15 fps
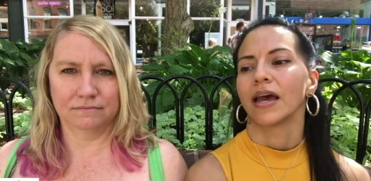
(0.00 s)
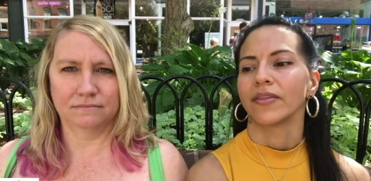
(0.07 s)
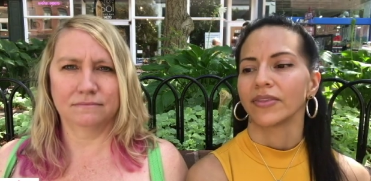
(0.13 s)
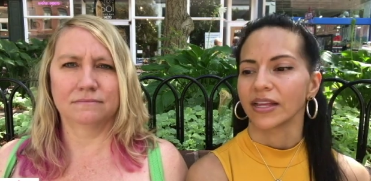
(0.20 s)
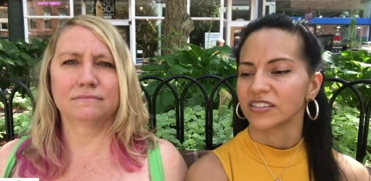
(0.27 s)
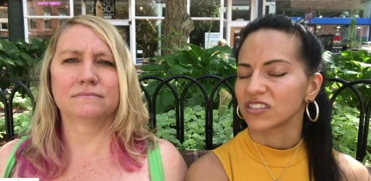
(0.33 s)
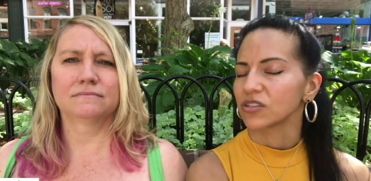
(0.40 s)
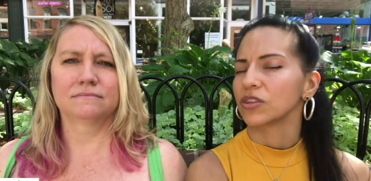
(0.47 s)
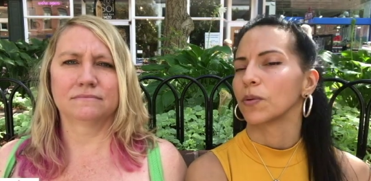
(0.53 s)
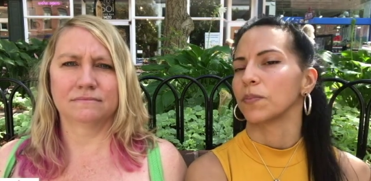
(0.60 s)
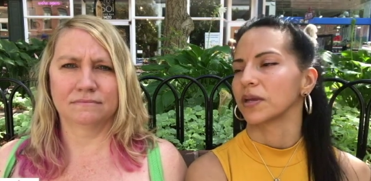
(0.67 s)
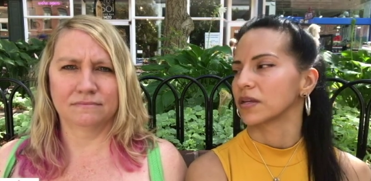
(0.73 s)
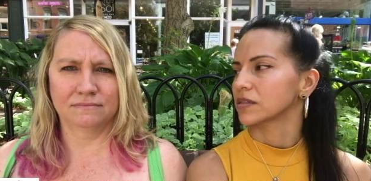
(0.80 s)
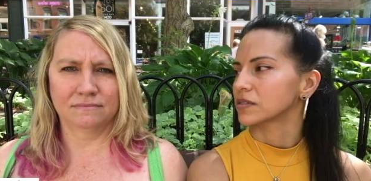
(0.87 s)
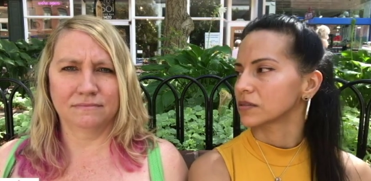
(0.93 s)
Speaker 1: And that's the
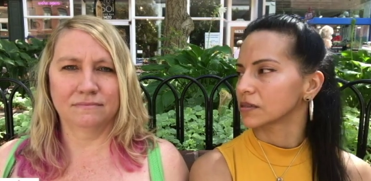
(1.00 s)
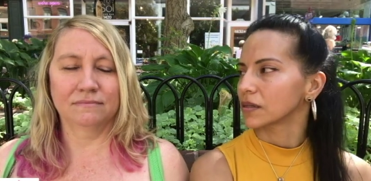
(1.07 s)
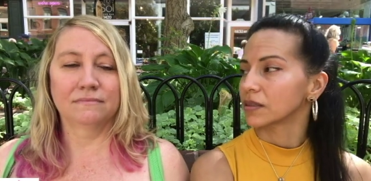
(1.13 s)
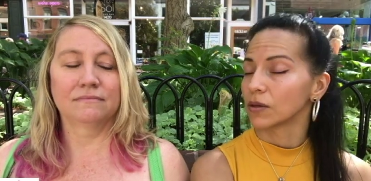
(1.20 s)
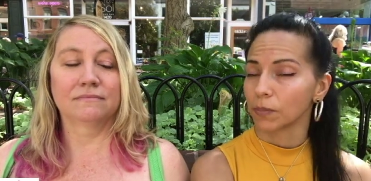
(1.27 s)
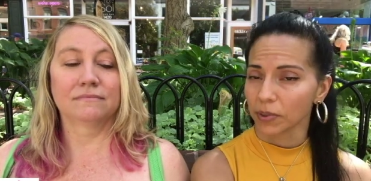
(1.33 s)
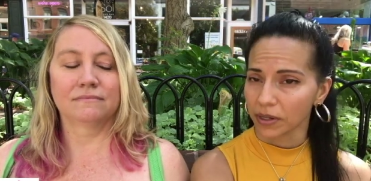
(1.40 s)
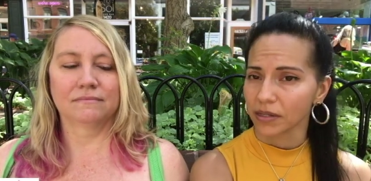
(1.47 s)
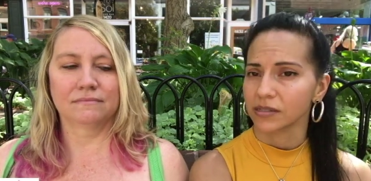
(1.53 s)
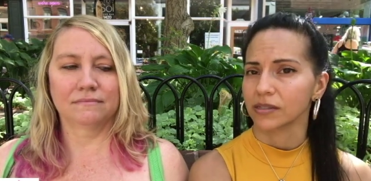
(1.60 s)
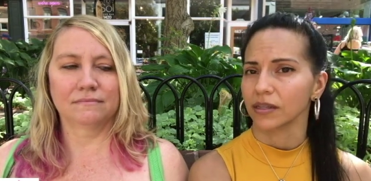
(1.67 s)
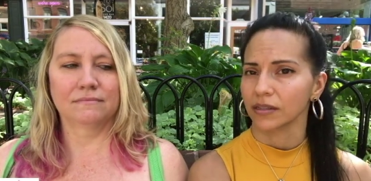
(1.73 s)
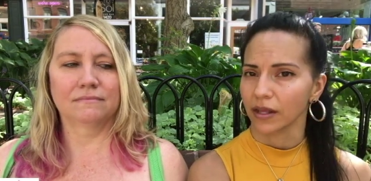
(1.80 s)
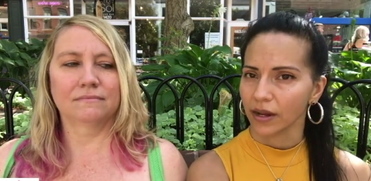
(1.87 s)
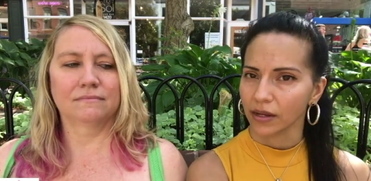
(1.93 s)
biggest, the biggest
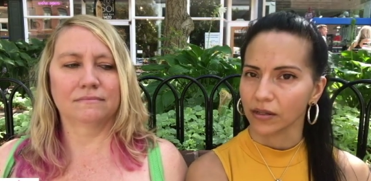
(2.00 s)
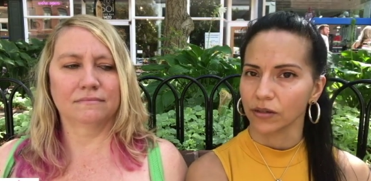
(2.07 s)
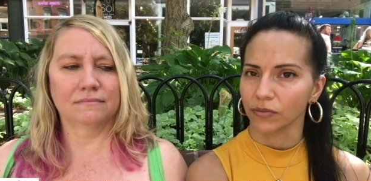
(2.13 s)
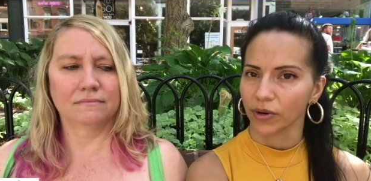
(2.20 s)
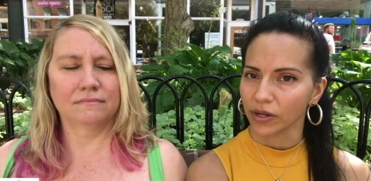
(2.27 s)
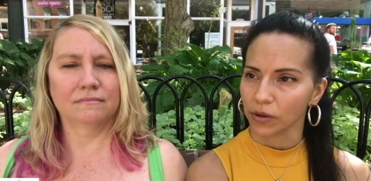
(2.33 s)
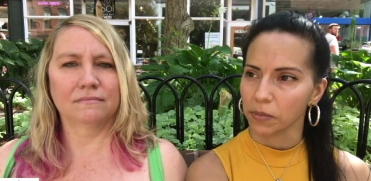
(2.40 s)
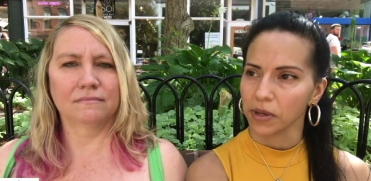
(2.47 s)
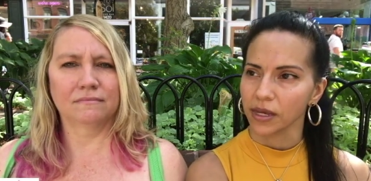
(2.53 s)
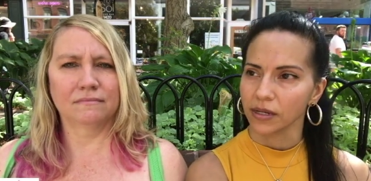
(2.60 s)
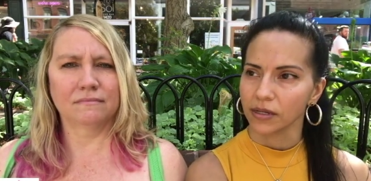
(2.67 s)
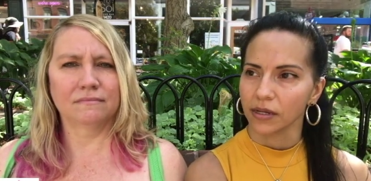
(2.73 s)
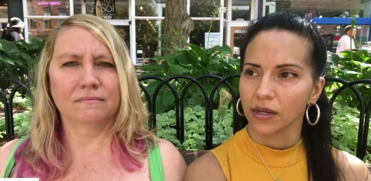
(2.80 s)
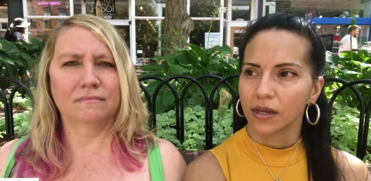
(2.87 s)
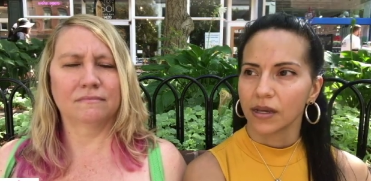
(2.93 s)
thing that I could recommend.